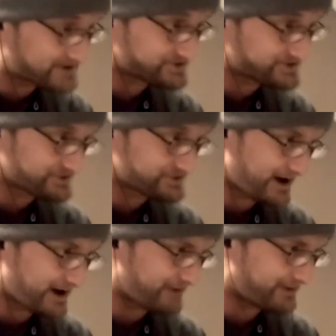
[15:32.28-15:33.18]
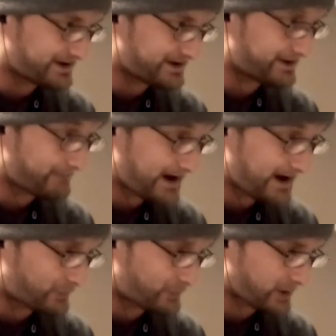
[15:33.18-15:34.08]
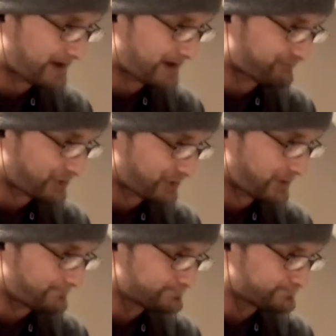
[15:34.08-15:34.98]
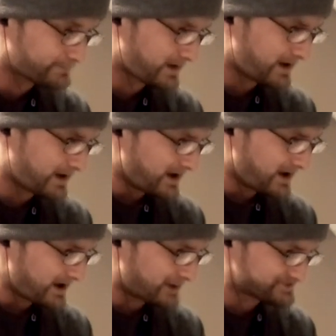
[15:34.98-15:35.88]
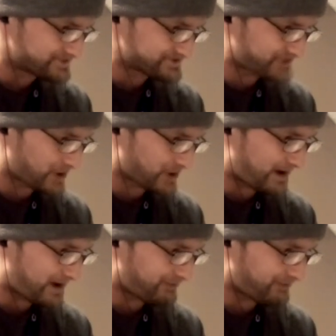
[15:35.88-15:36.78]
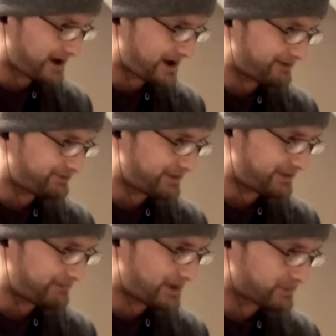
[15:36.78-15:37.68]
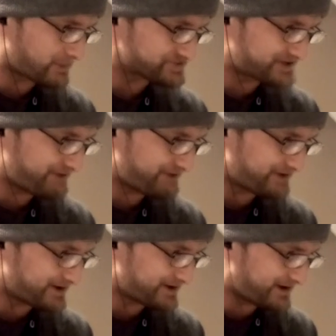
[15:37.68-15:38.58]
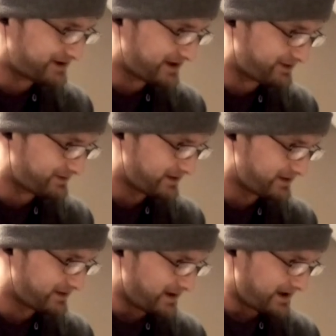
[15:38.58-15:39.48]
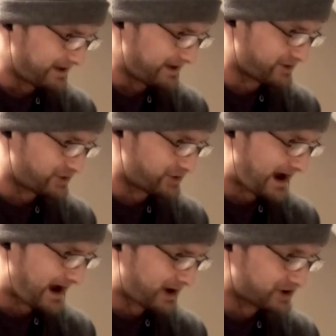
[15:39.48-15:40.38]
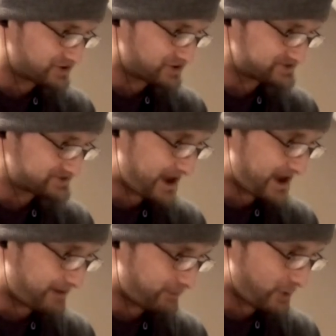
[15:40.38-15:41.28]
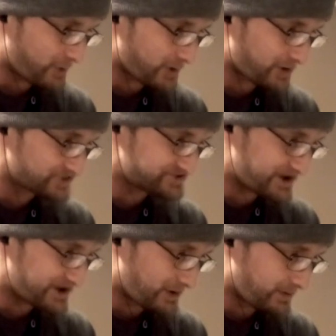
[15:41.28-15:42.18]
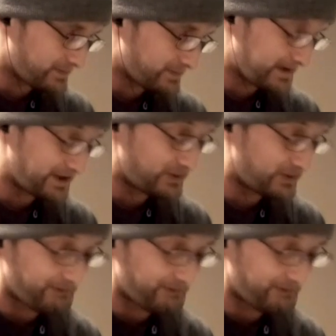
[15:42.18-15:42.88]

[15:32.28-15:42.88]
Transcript: to survive and get mine where I'm from. It was a certain way of life that meant almost definite death. Either you die or you escape or go to jail and you never